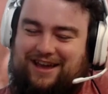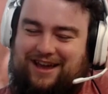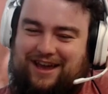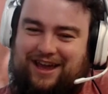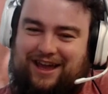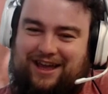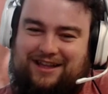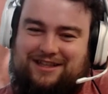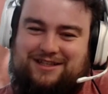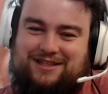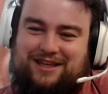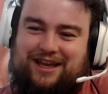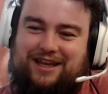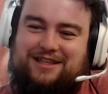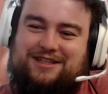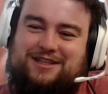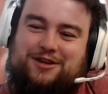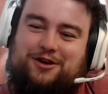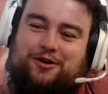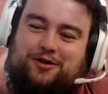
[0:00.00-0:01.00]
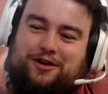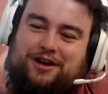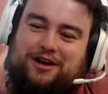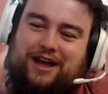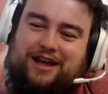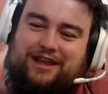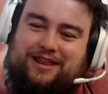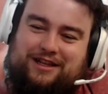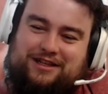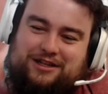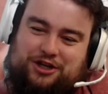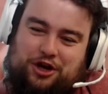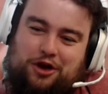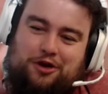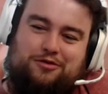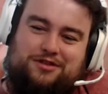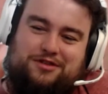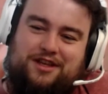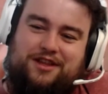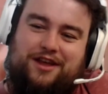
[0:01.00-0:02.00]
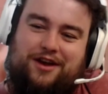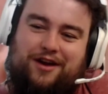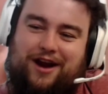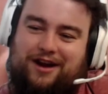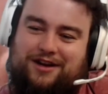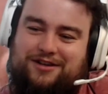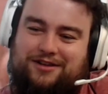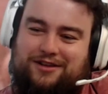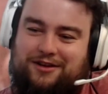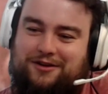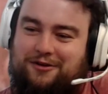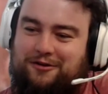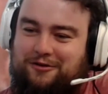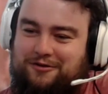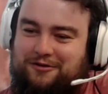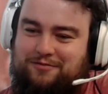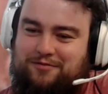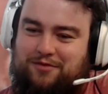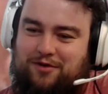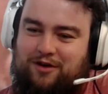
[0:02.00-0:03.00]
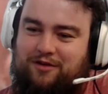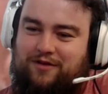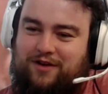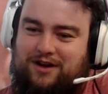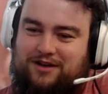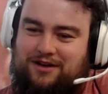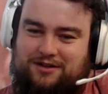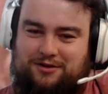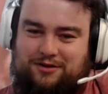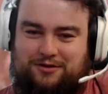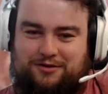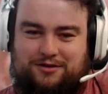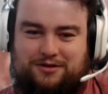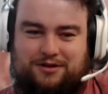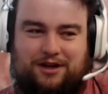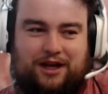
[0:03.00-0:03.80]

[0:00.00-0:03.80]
it's good. Like, it shows that they're actually good profiles, good